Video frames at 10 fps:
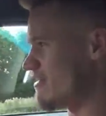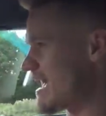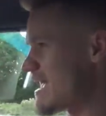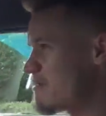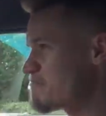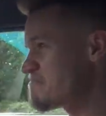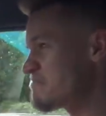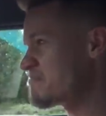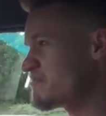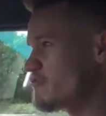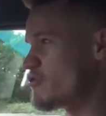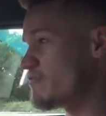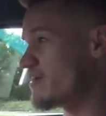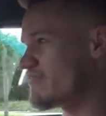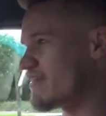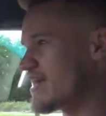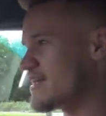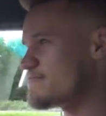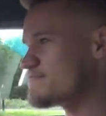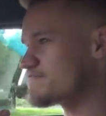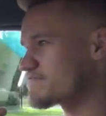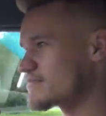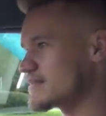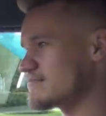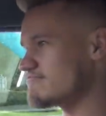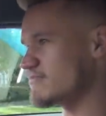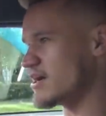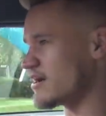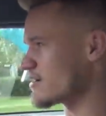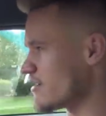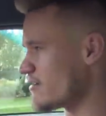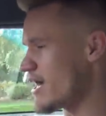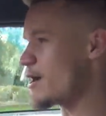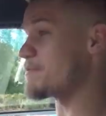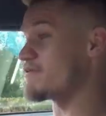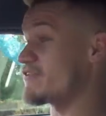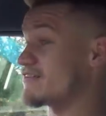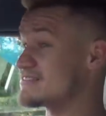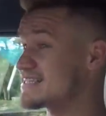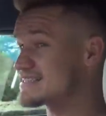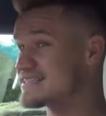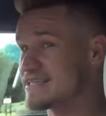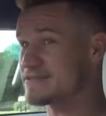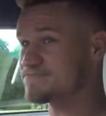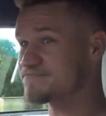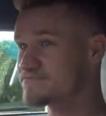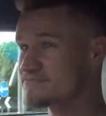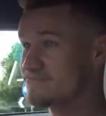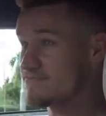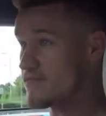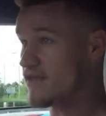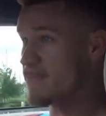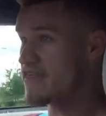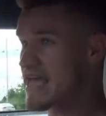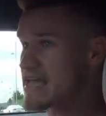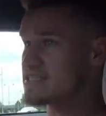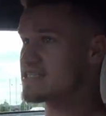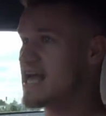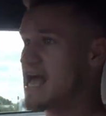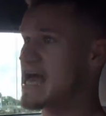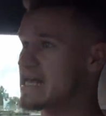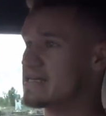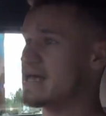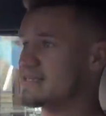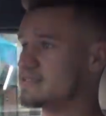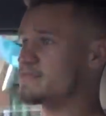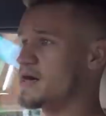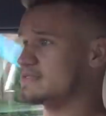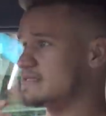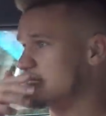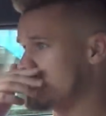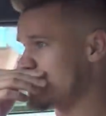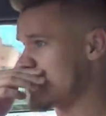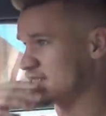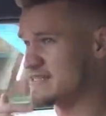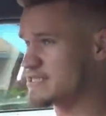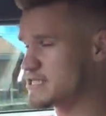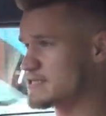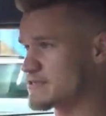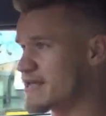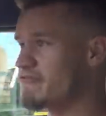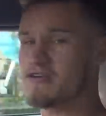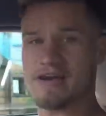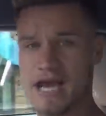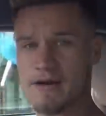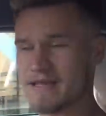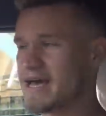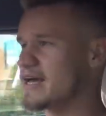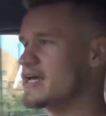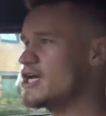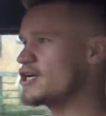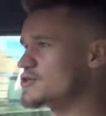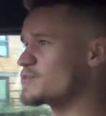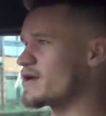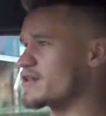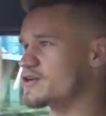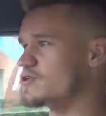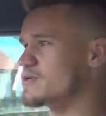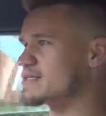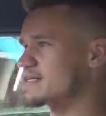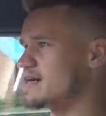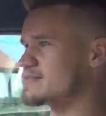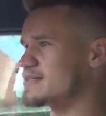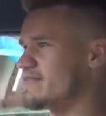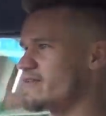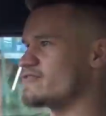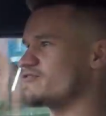V8, 458, uh, uh, LP560, this and an Aston Martin DBS and this is definitely up there as one of the coolest cars that I've ever